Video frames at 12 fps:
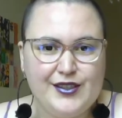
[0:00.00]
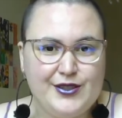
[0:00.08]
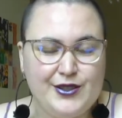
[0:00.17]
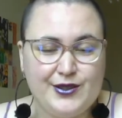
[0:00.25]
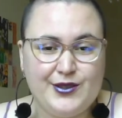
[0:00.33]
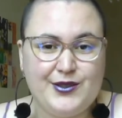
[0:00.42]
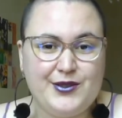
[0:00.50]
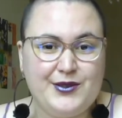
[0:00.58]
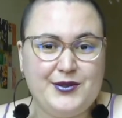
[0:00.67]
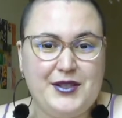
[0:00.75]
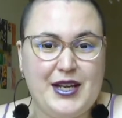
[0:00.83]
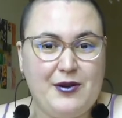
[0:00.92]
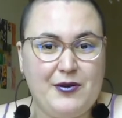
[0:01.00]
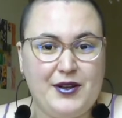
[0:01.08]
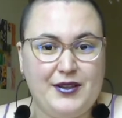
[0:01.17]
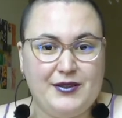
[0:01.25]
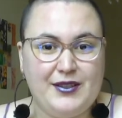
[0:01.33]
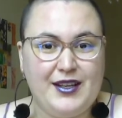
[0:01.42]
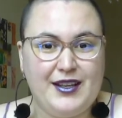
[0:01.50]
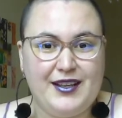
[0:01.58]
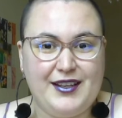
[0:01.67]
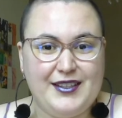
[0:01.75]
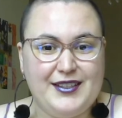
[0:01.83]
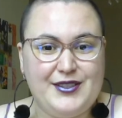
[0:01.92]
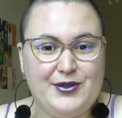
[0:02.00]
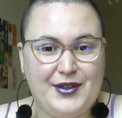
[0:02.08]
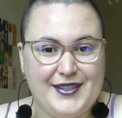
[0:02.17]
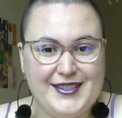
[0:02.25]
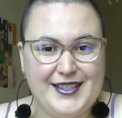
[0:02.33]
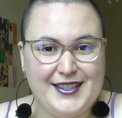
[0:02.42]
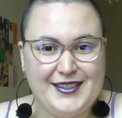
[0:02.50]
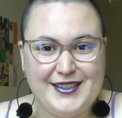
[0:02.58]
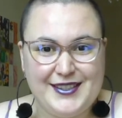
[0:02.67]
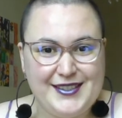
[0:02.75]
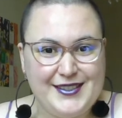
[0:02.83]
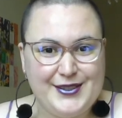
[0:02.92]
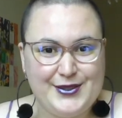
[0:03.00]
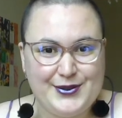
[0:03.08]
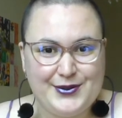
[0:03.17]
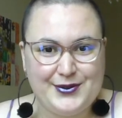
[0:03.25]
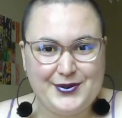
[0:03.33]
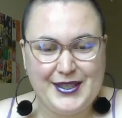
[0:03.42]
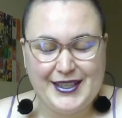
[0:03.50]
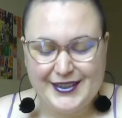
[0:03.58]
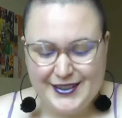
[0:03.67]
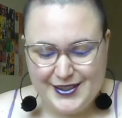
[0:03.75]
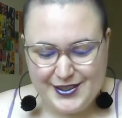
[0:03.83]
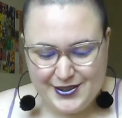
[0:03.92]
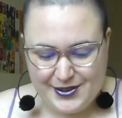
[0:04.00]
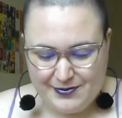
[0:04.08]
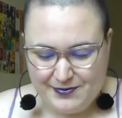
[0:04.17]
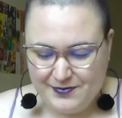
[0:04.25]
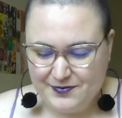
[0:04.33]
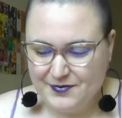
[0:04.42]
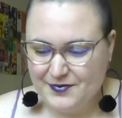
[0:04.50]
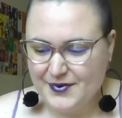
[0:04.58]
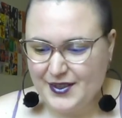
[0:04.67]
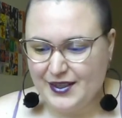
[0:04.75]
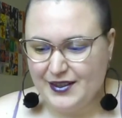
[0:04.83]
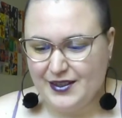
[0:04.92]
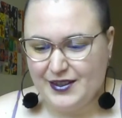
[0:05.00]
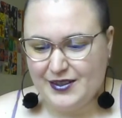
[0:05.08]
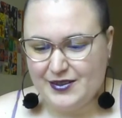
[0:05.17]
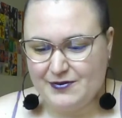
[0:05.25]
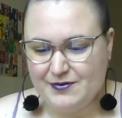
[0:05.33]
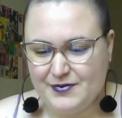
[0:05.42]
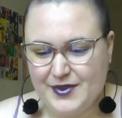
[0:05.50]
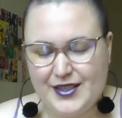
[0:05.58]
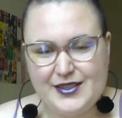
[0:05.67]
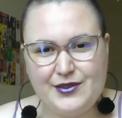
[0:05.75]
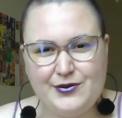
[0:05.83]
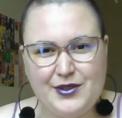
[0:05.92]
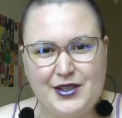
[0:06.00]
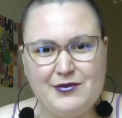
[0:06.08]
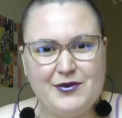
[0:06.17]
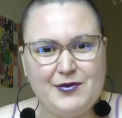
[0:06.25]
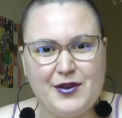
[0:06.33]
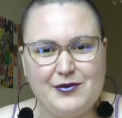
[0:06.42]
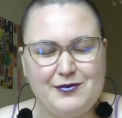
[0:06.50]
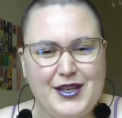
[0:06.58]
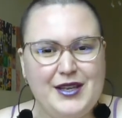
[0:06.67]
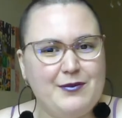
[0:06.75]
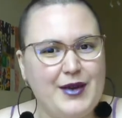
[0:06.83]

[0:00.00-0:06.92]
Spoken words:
So now I'll translate this to English. It's a dream about being